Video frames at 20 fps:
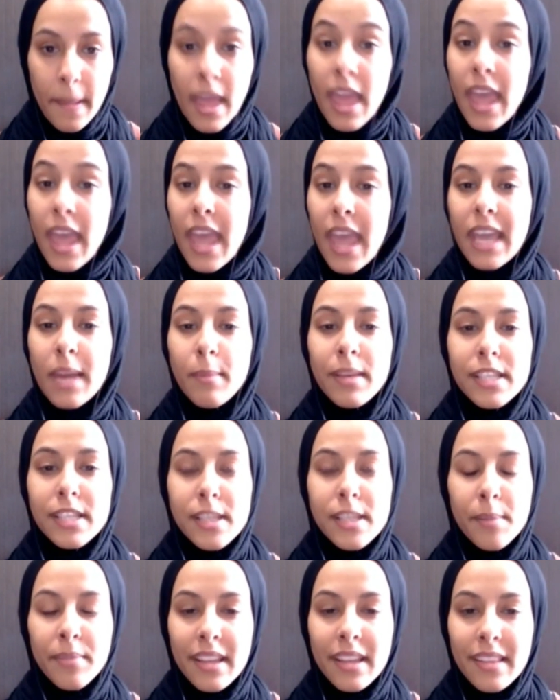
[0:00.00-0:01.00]
It can be
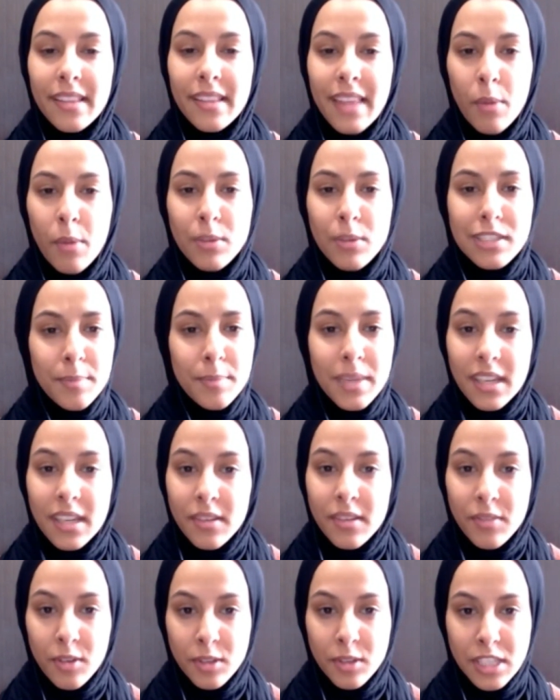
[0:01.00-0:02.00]
something that was
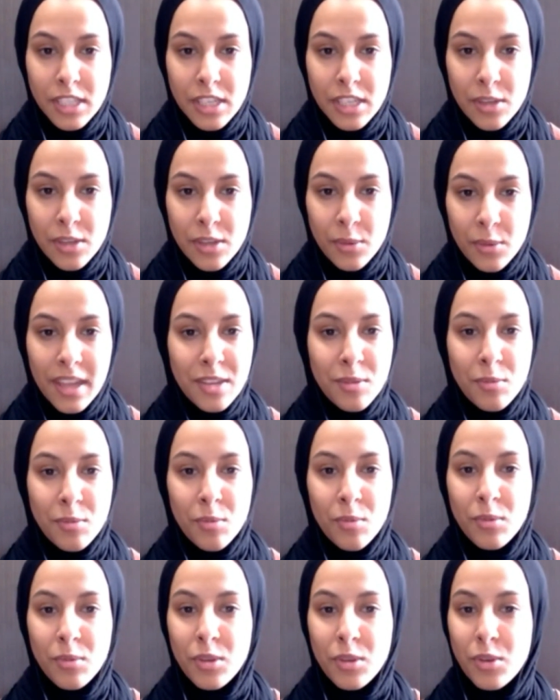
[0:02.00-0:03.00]
meaningful to you that
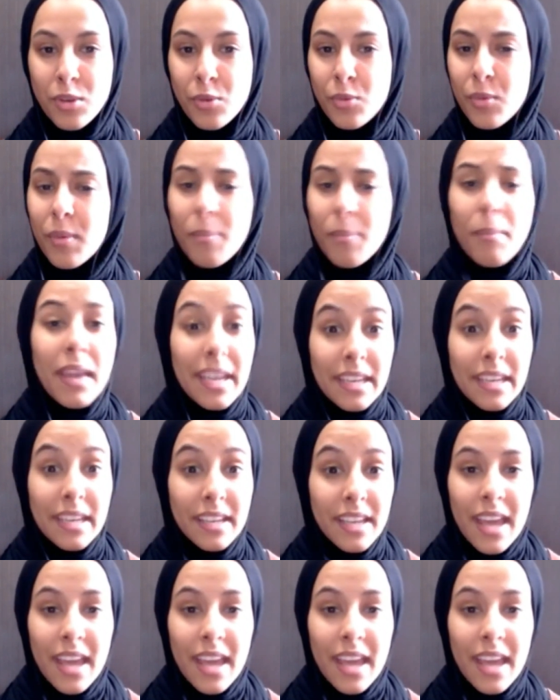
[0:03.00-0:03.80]
you you made.